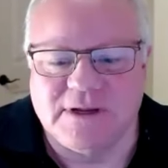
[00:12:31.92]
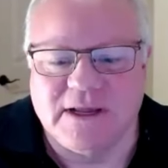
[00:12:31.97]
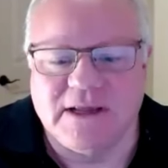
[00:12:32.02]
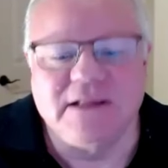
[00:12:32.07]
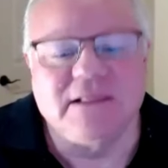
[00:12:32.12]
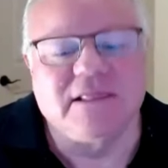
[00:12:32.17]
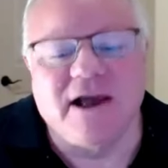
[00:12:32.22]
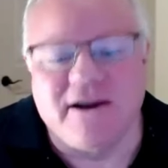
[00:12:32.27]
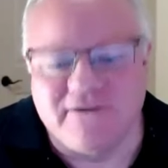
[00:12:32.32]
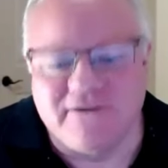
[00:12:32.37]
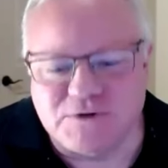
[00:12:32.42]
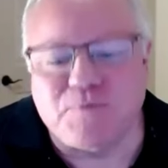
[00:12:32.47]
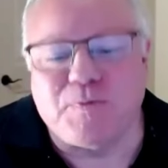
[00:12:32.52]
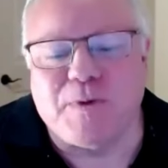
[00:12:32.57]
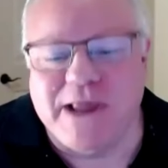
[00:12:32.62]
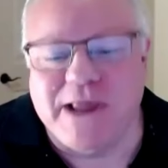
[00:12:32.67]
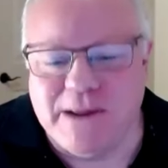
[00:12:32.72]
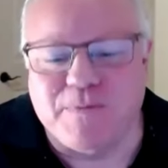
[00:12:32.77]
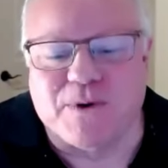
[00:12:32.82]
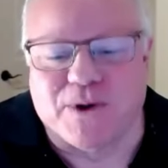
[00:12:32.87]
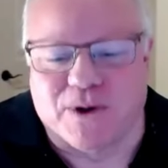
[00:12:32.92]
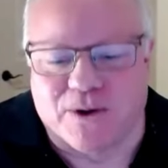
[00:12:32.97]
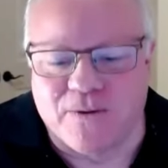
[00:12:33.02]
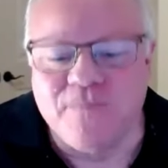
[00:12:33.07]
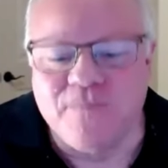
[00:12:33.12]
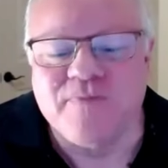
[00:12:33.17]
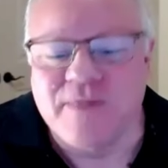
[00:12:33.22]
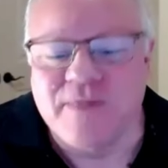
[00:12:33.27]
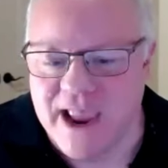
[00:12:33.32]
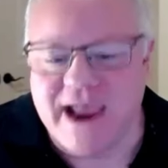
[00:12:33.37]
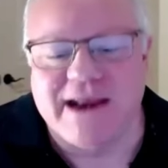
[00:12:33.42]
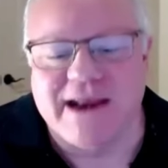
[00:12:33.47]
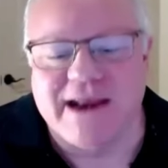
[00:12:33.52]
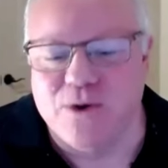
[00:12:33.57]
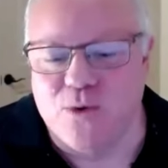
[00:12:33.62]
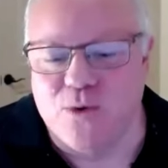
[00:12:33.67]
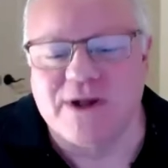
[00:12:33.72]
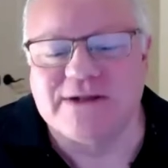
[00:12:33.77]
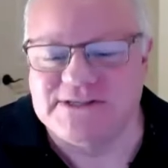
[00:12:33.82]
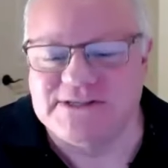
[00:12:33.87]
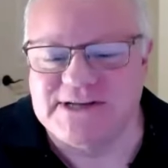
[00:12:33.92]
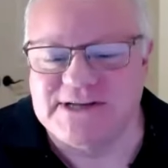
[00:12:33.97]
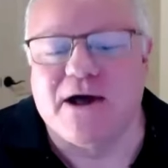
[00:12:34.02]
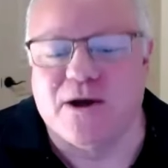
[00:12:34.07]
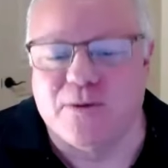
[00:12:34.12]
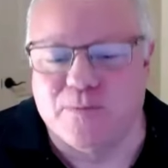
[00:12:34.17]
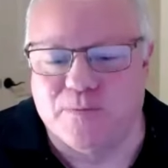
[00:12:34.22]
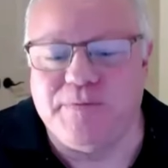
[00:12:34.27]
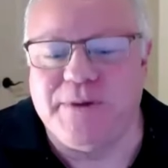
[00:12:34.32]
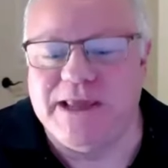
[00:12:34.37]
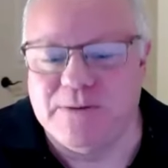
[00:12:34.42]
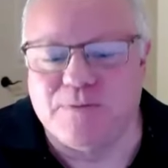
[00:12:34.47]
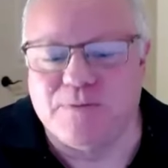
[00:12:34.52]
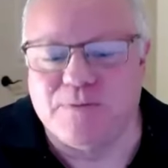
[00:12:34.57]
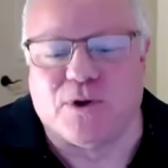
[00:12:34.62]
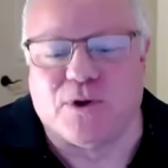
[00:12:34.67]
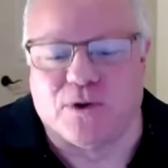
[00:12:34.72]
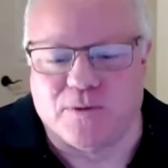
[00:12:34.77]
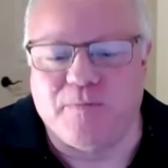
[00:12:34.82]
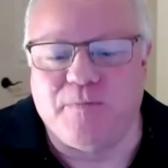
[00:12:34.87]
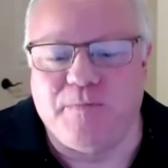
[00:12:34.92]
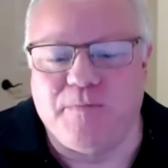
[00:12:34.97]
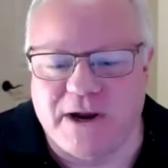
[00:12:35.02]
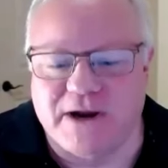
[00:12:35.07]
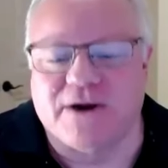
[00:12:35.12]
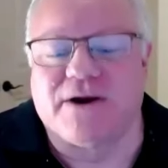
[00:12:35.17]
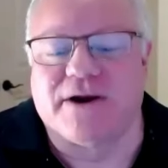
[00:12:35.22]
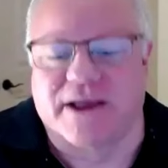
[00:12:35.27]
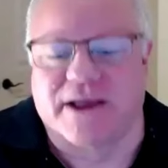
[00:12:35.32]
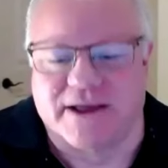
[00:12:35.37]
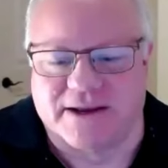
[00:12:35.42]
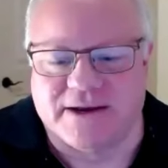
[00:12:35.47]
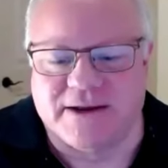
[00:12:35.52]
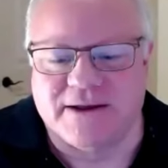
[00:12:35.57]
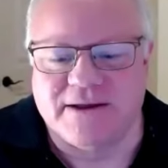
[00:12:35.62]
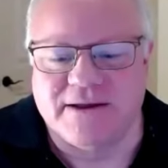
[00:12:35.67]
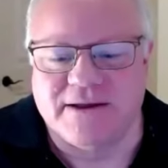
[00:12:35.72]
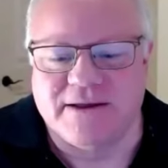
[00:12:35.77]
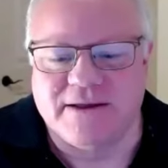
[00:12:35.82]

He loves people and he wants to help people, period.